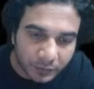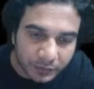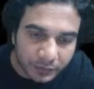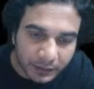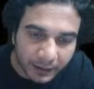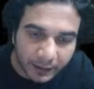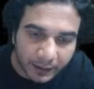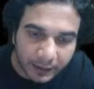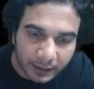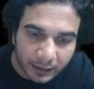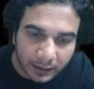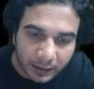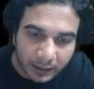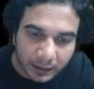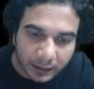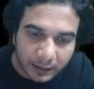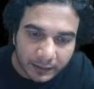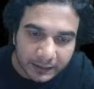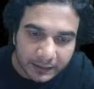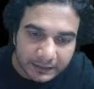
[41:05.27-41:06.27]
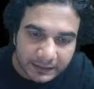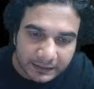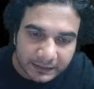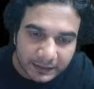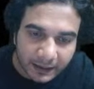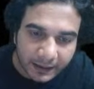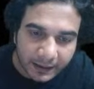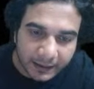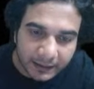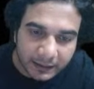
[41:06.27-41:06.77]
cn. This
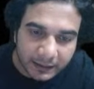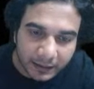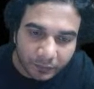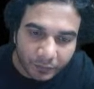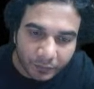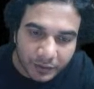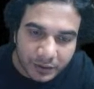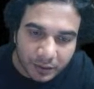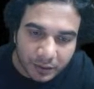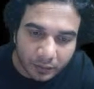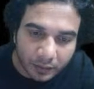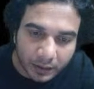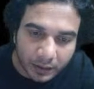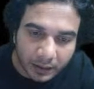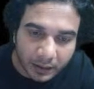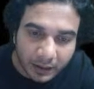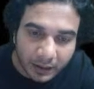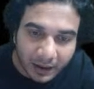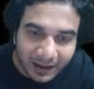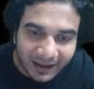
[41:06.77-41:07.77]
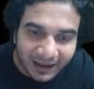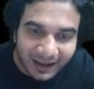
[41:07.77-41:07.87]
is nth equation. Okay.